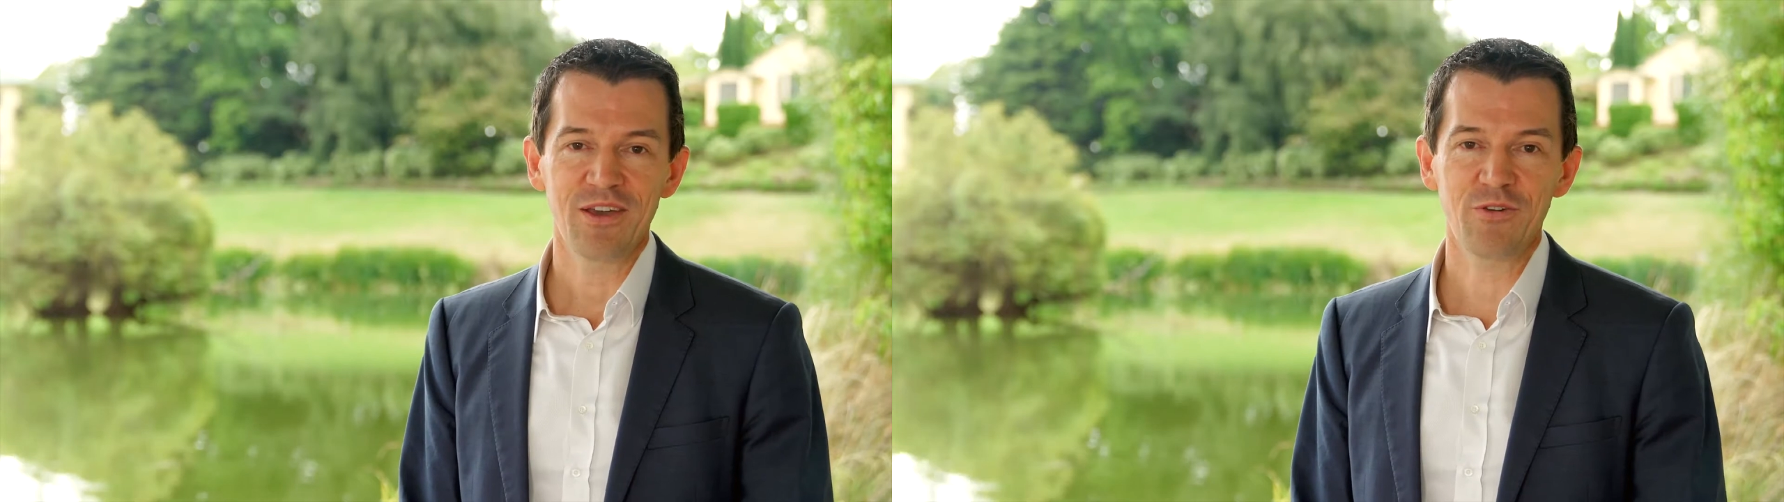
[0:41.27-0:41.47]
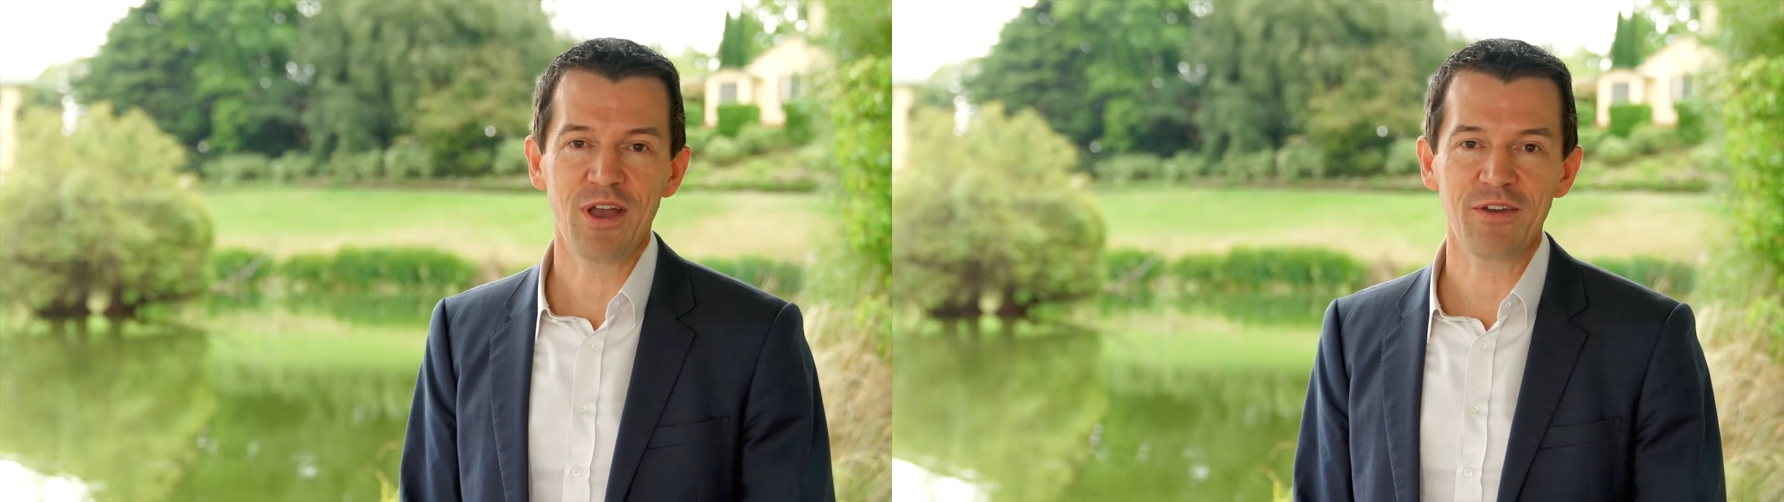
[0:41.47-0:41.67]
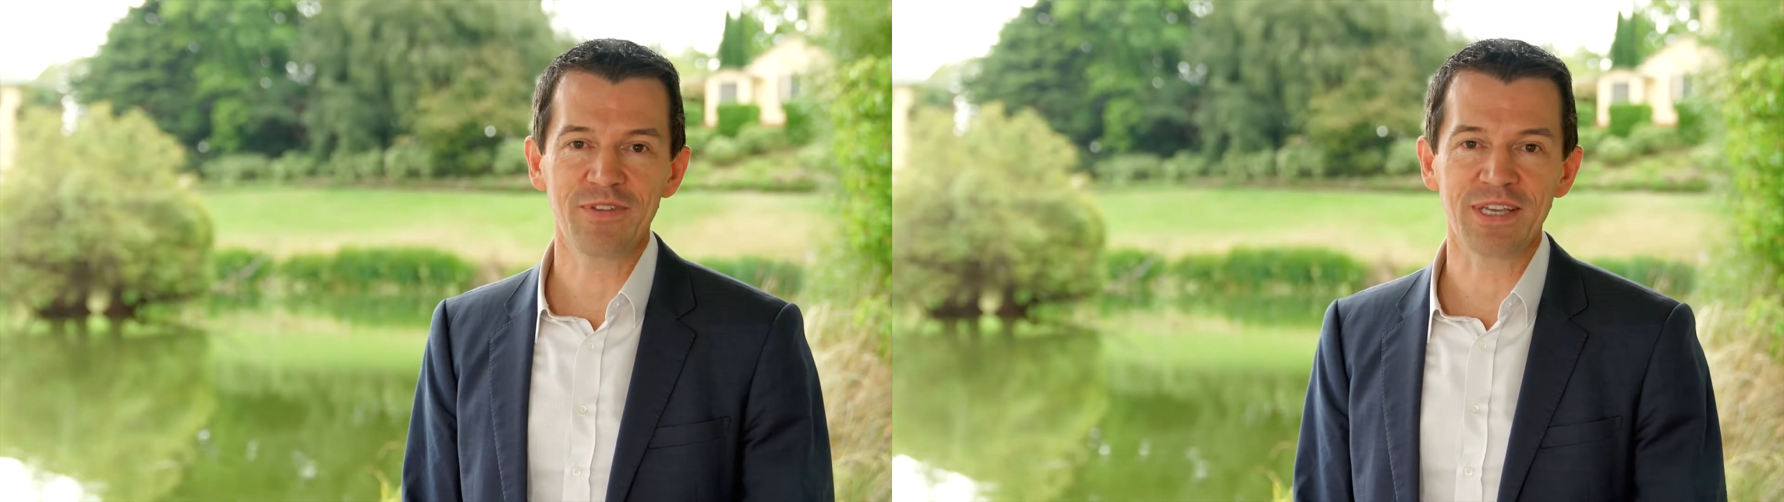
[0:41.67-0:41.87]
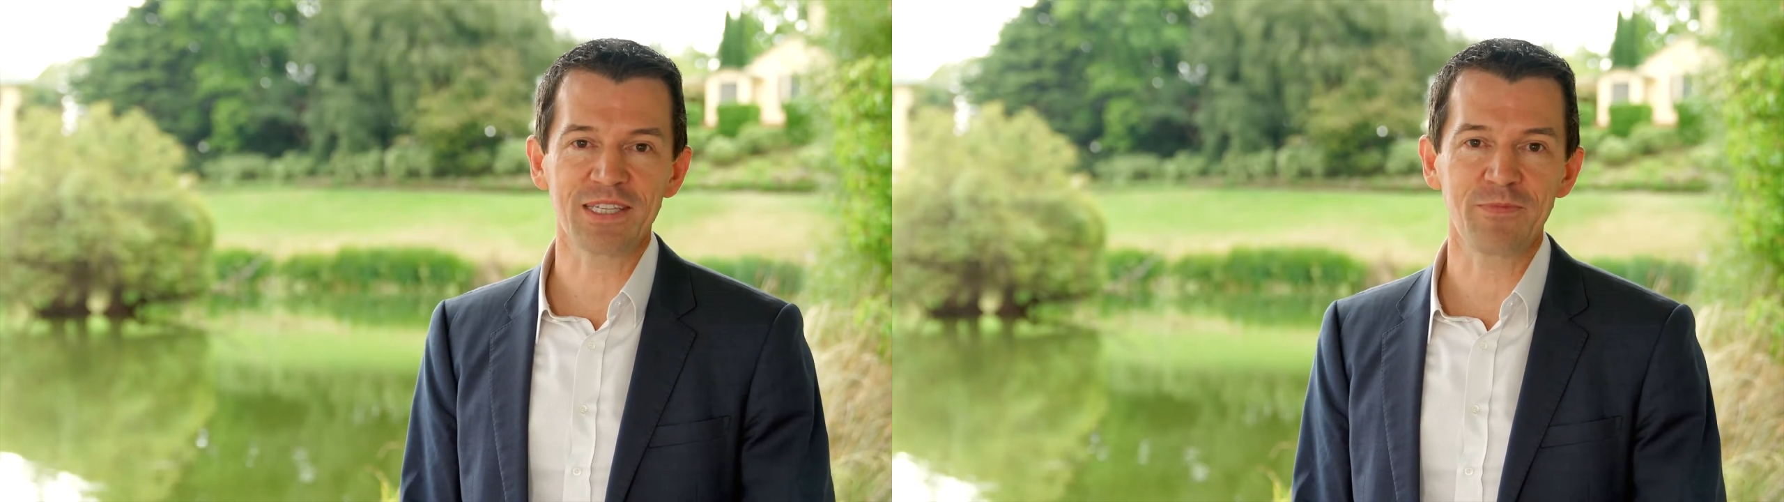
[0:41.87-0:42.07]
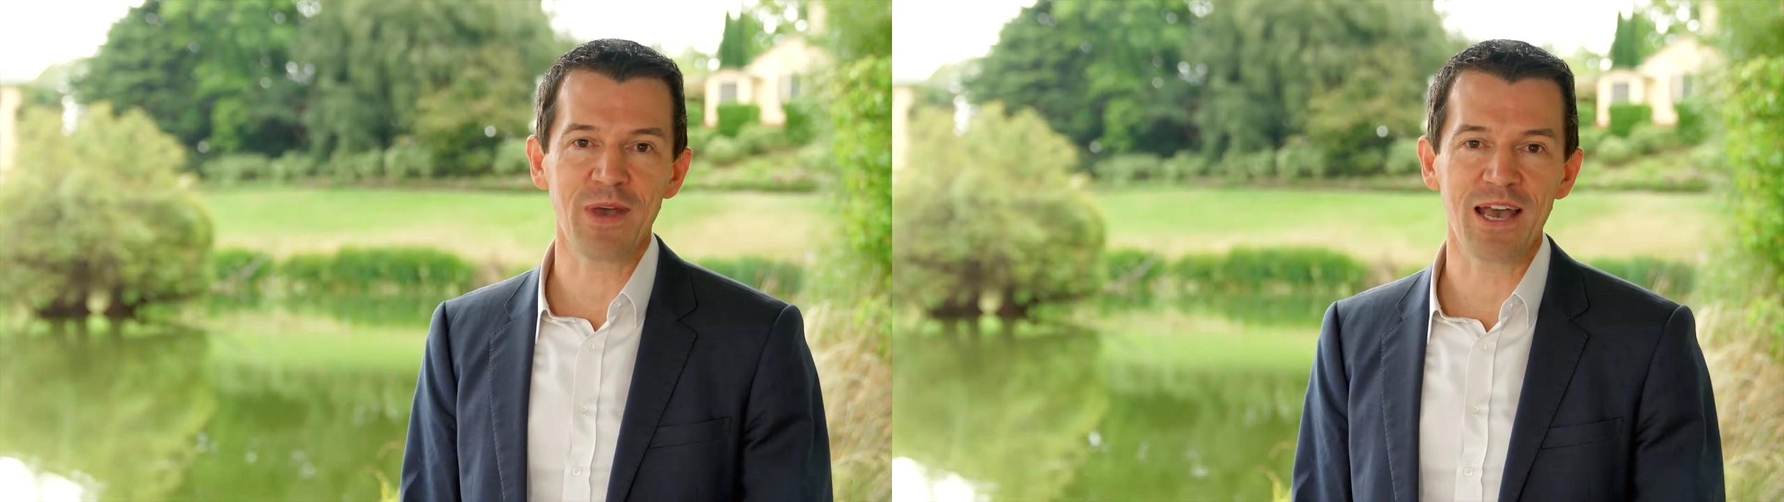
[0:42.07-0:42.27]
crafting
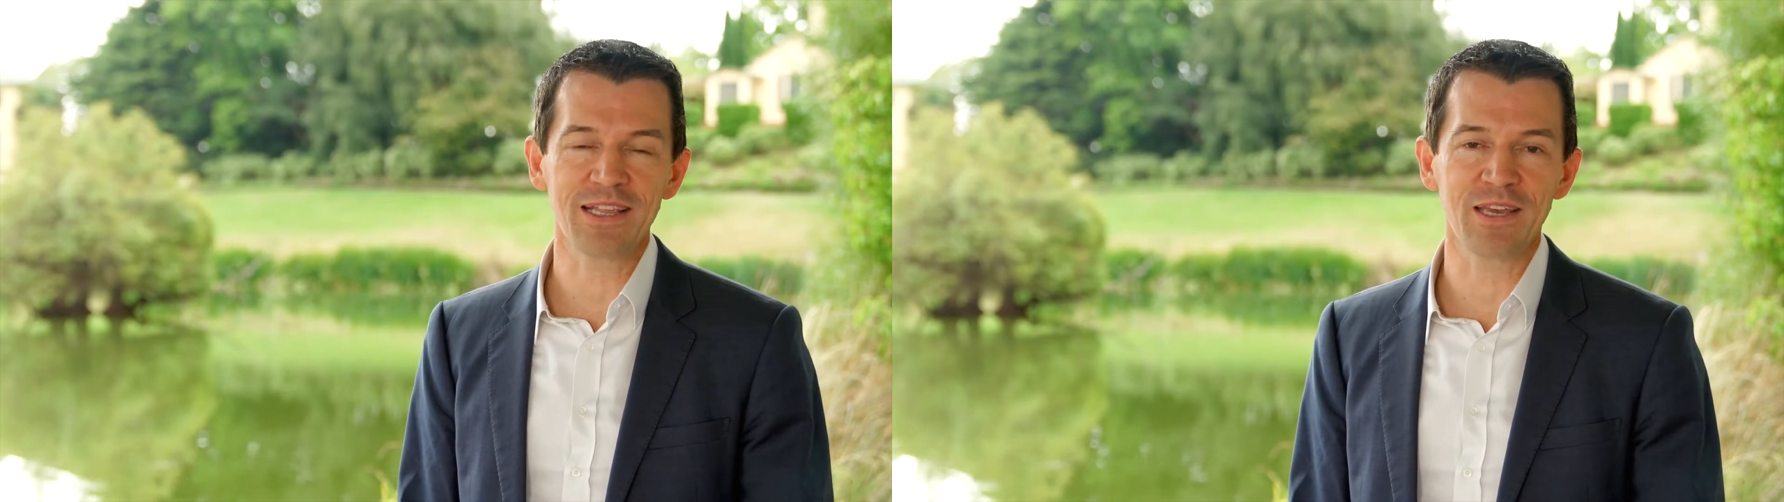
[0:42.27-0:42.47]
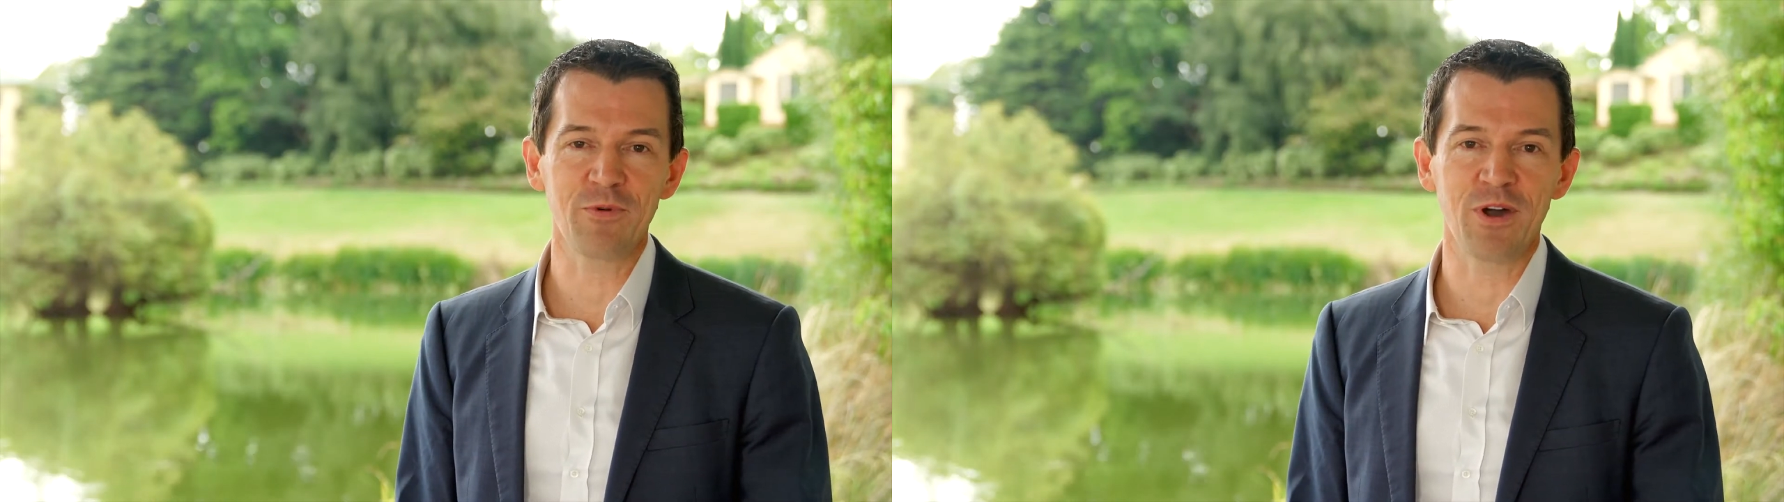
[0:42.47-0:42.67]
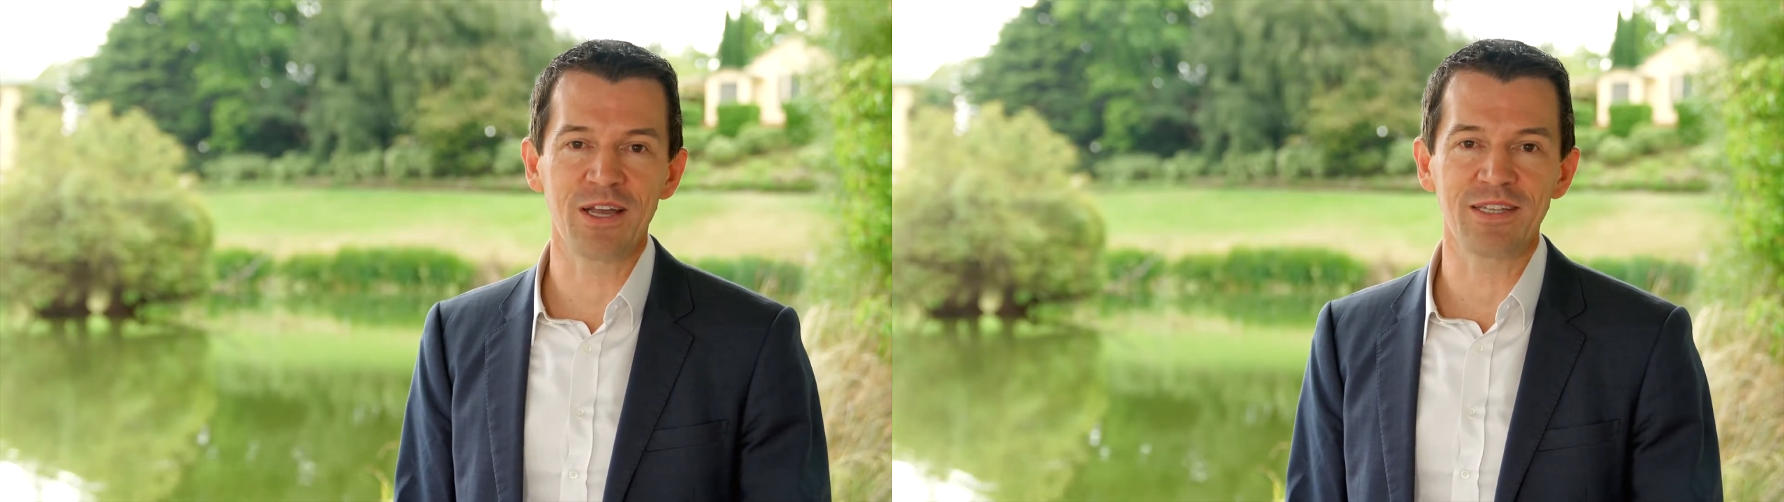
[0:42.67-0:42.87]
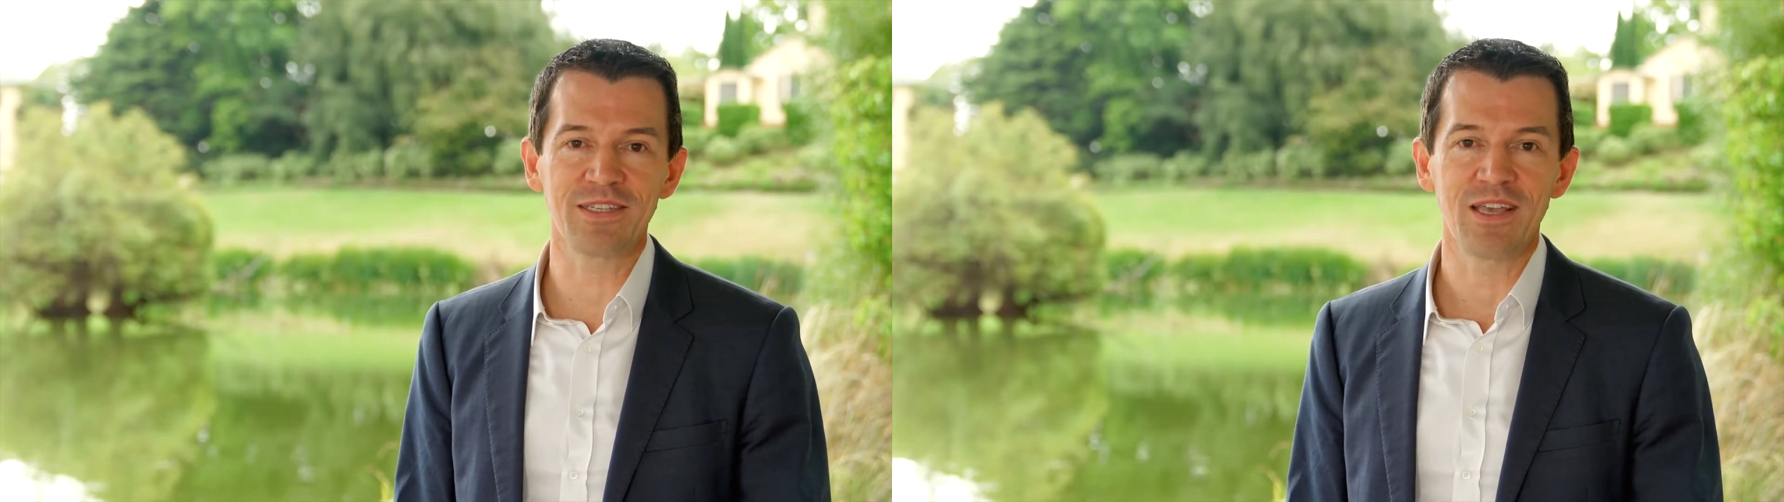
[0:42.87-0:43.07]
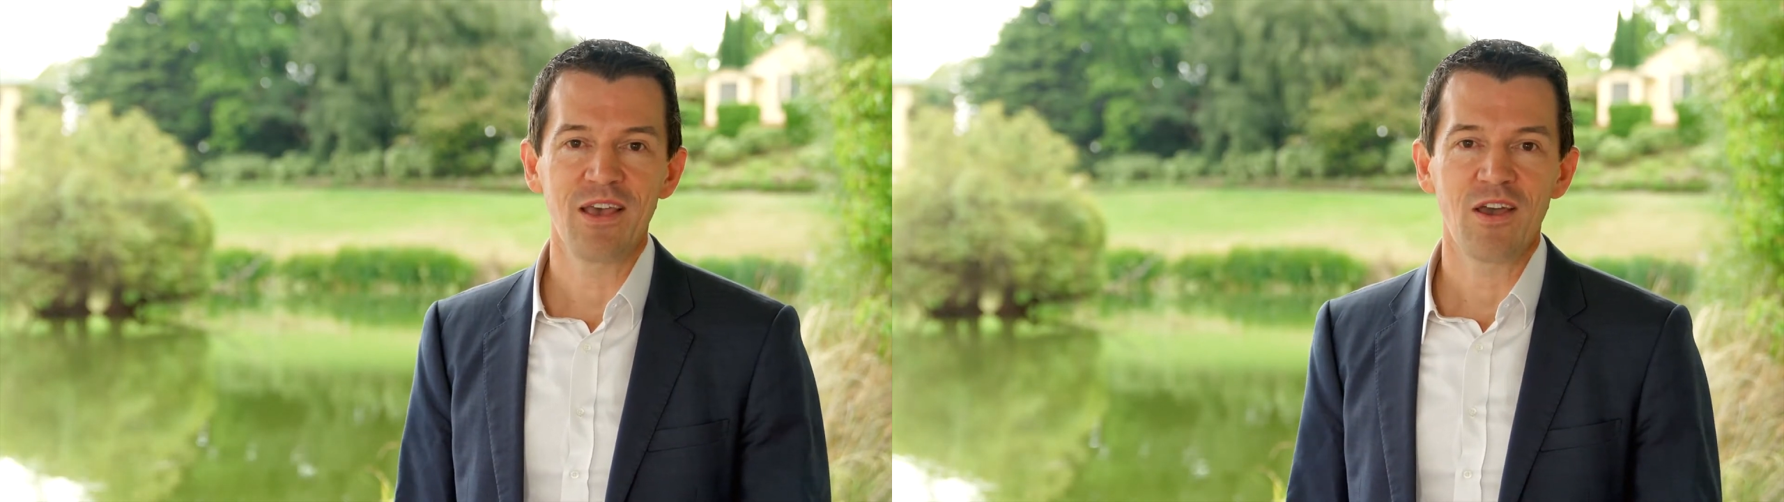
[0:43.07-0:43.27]
sparkling wines